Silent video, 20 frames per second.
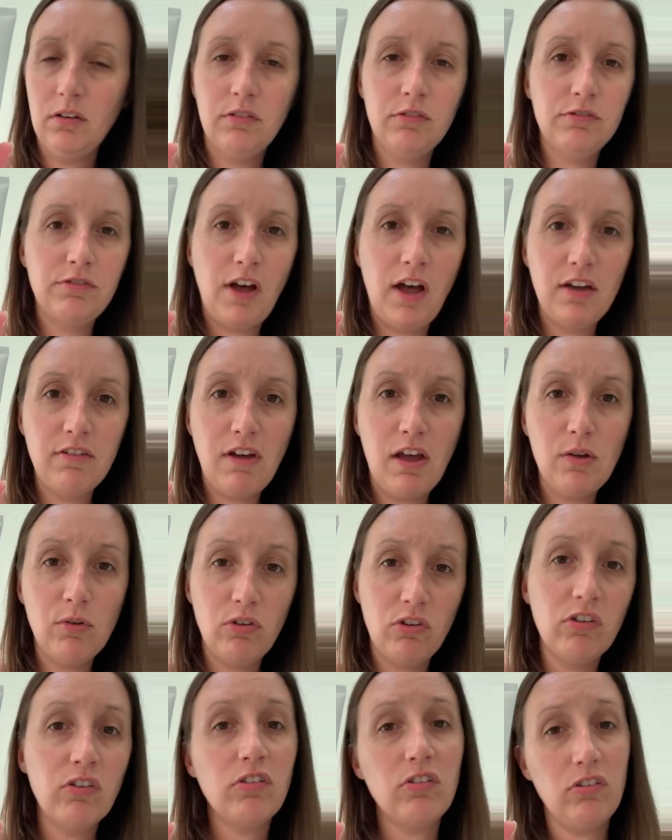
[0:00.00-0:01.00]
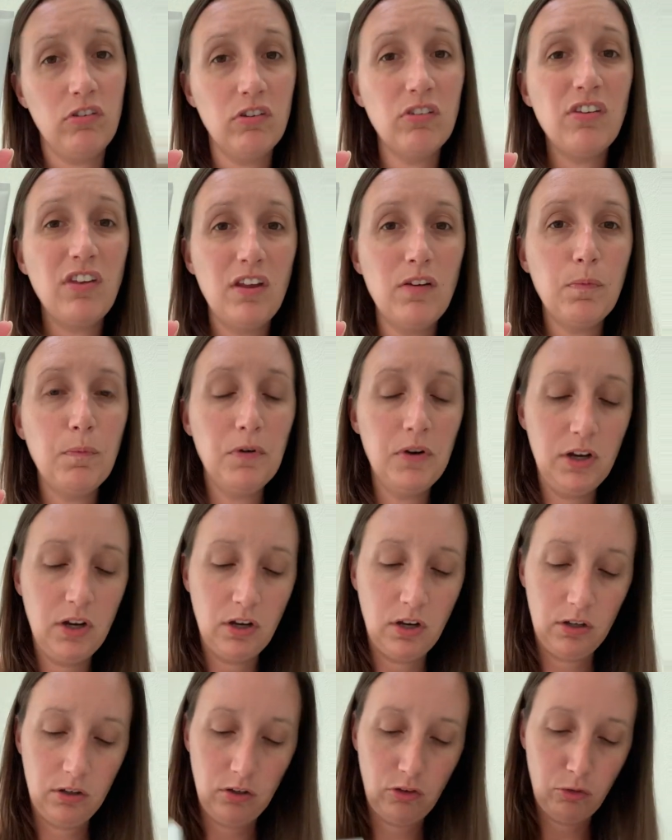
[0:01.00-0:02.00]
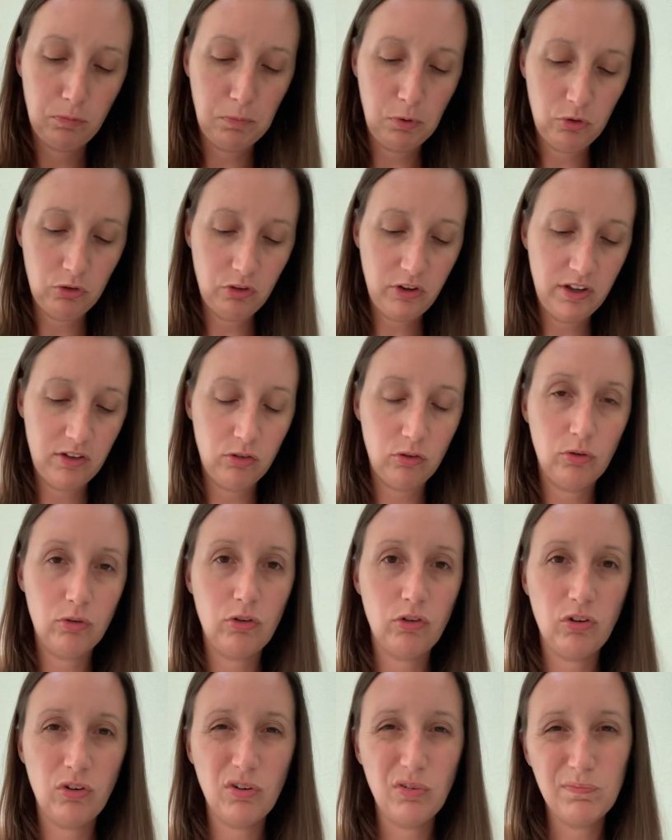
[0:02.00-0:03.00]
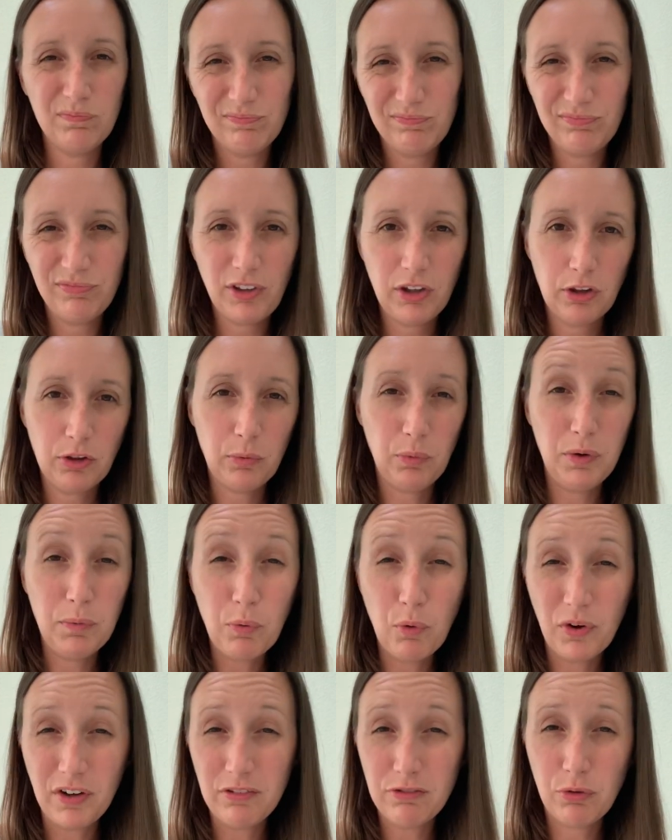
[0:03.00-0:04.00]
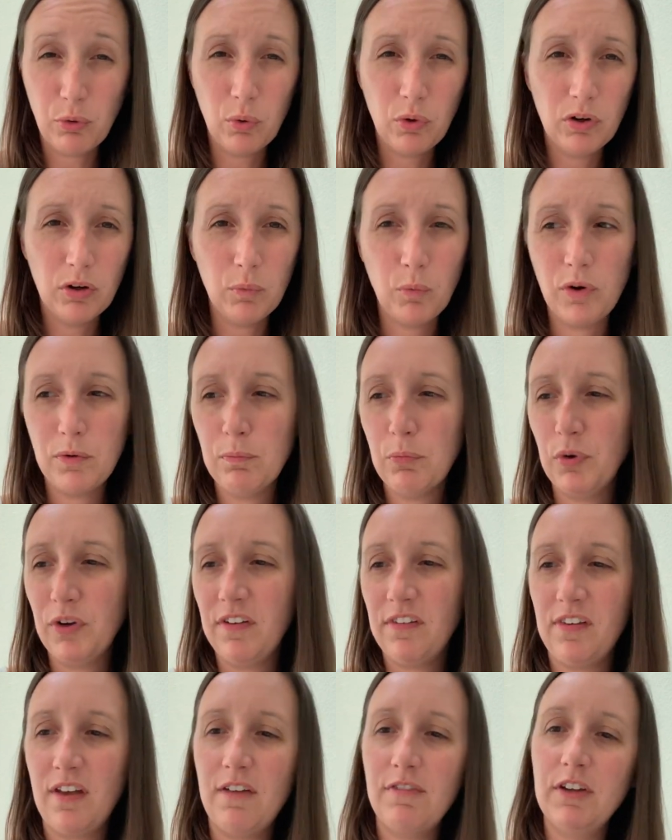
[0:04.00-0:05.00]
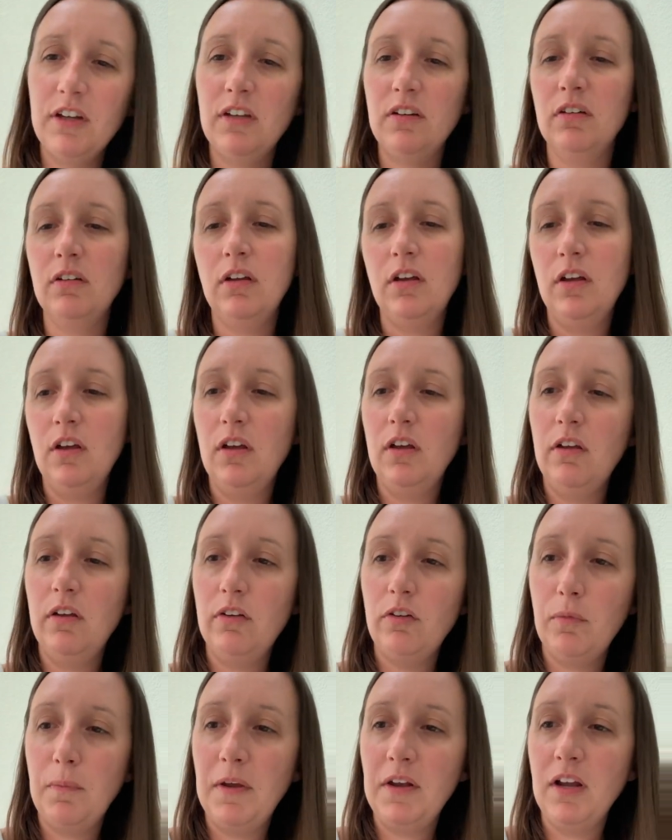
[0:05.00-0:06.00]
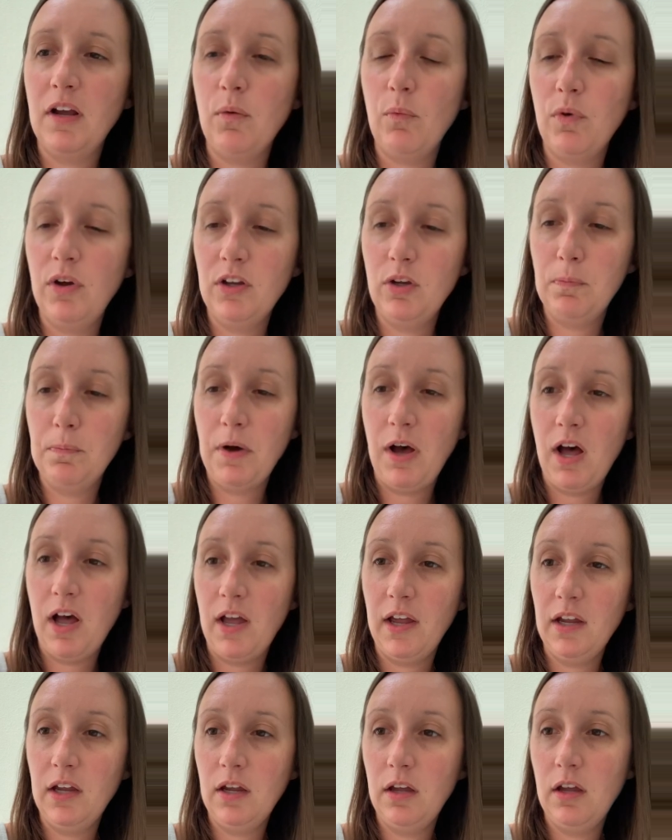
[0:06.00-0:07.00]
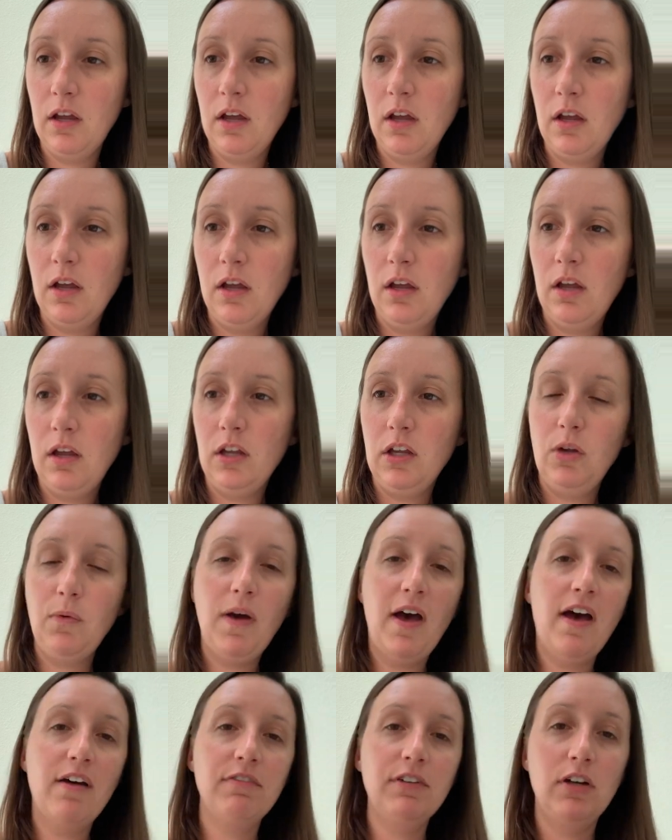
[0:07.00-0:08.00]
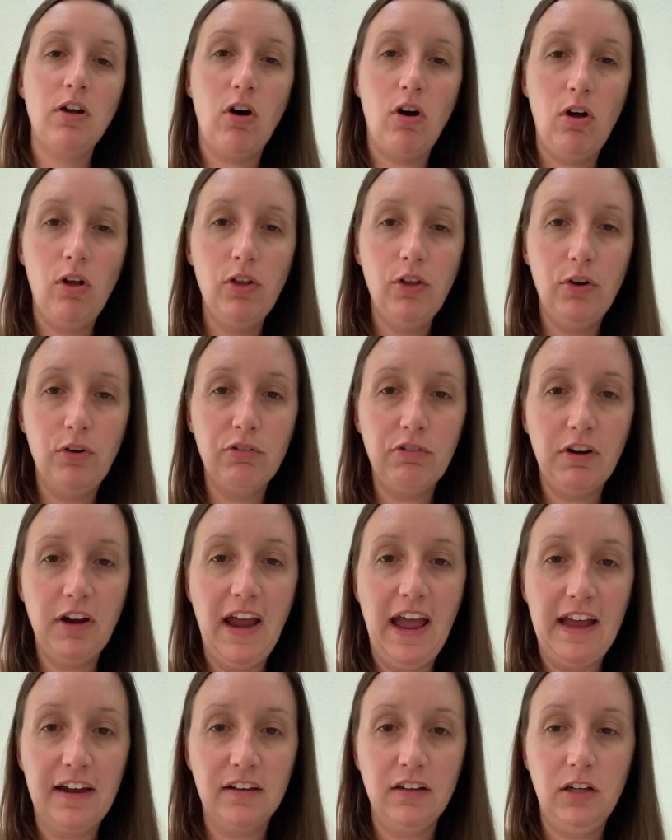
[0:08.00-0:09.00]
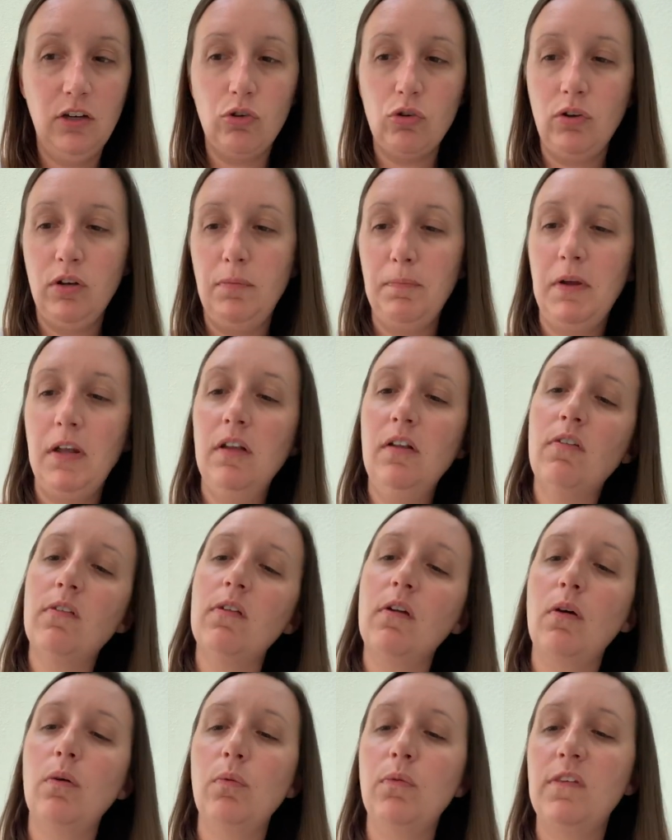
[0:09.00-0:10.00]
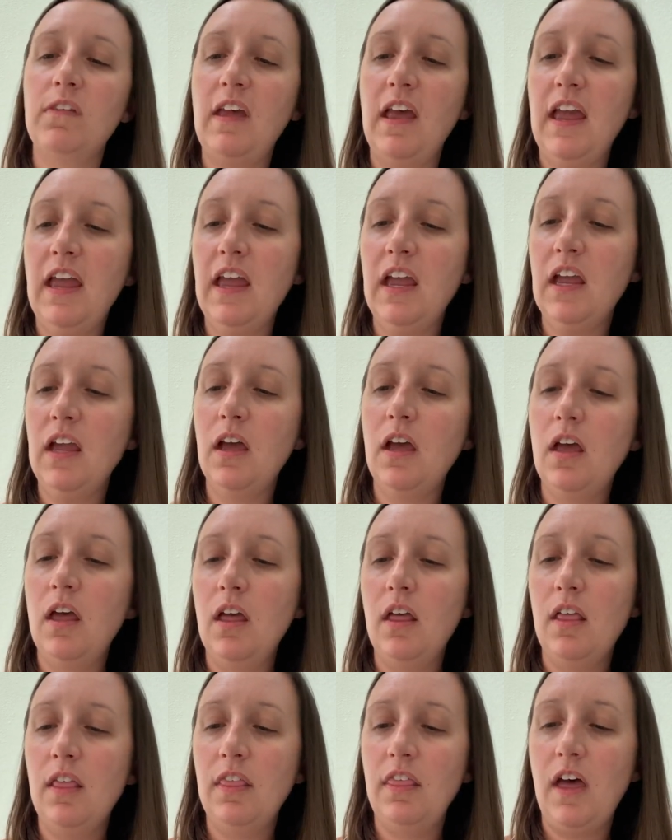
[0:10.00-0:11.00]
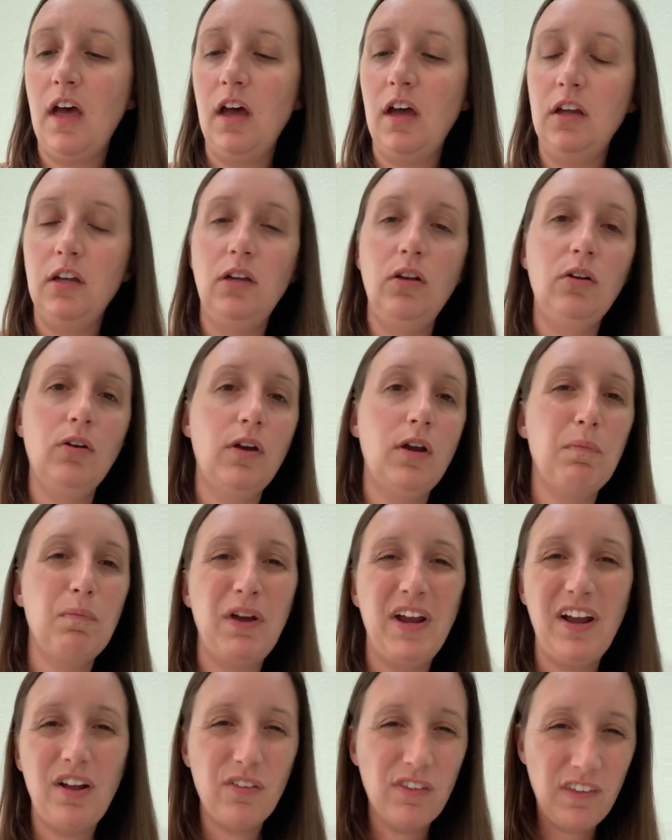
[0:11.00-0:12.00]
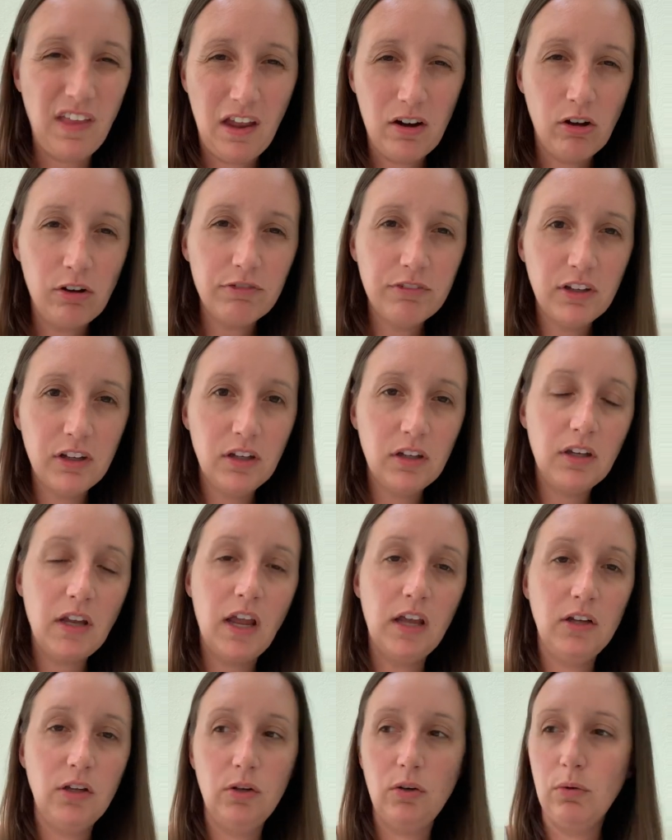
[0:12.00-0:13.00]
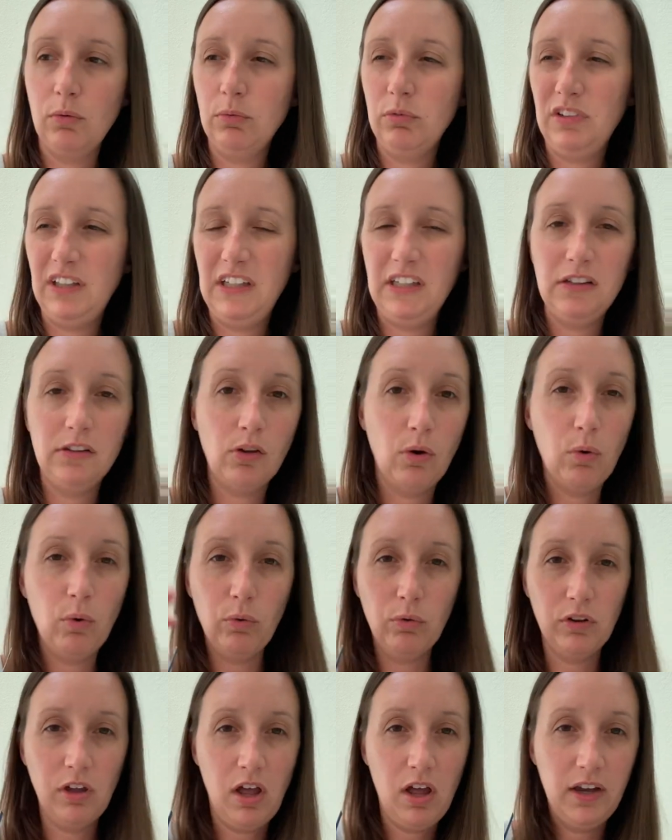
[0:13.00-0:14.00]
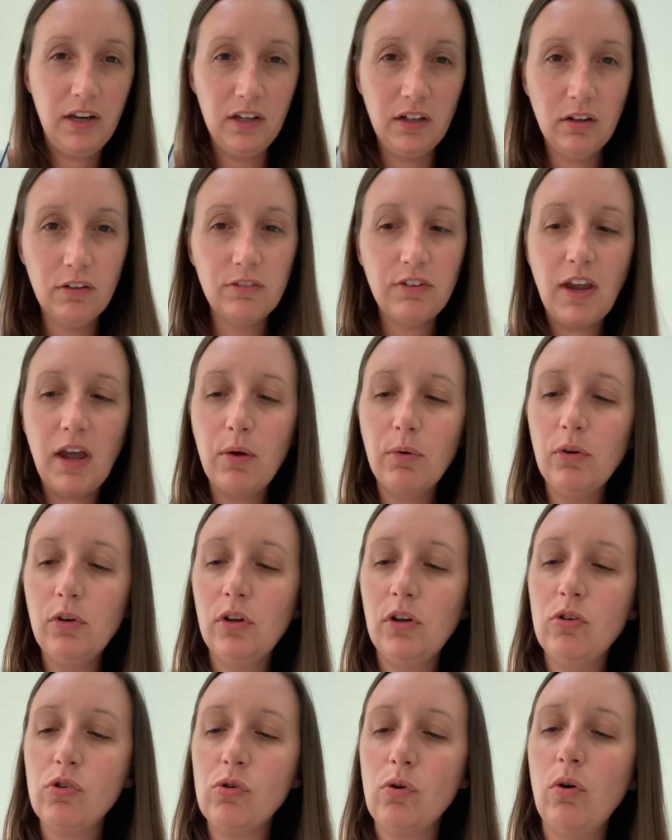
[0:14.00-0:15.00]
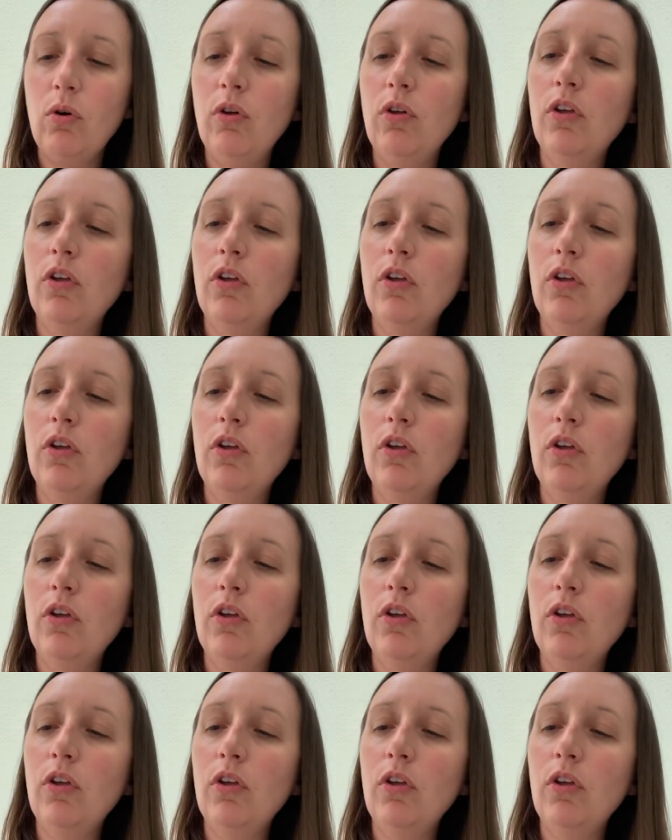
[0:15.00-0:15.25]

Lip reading: 5 ounces. So that's pretty good because most cleansers are 3.4, 1.7, depending on what you buy. You have an all over acne treatment. So say that you don't get breakouts that often and you don't need the whole line of Counter Control,